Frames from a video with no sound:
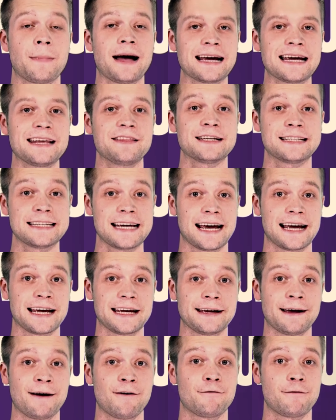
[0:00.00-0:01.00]
Back in the
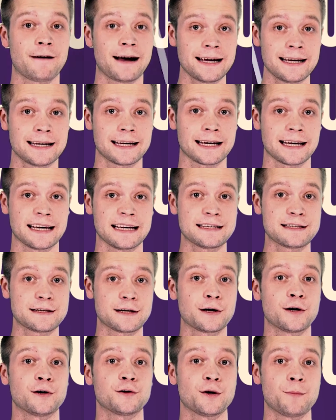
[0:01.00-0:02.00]
day, a Viking,
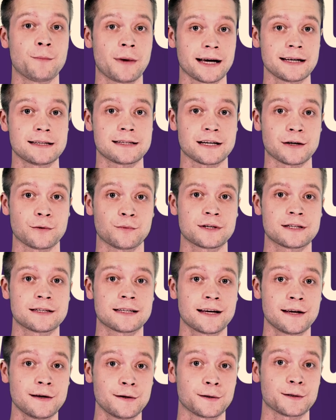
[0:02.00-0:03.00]
Sigurd the Mighty, was
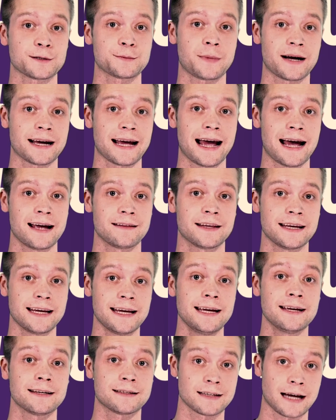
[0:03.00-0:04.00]
killed by a head that
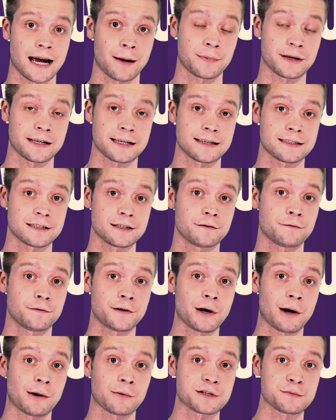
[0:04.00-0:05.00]
he had decapitated a
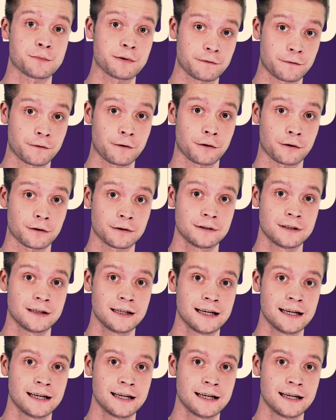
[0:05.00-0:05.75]
few hours before.